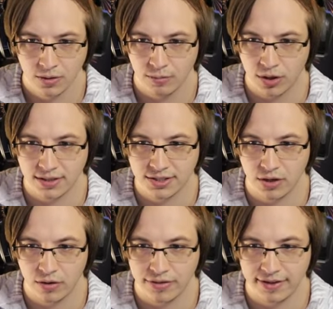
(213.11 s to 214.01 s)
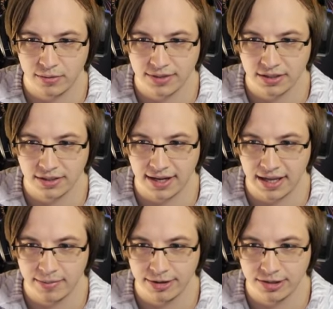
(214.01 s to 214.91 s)
Bronze Hearth, heal when dealing
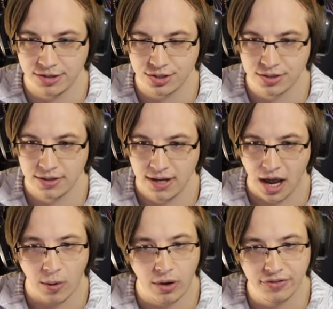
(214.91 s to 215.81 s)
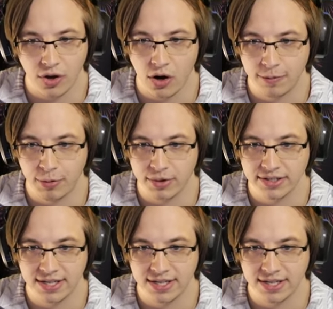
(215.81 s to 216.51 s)
damage. I want the heart, but we're gonna say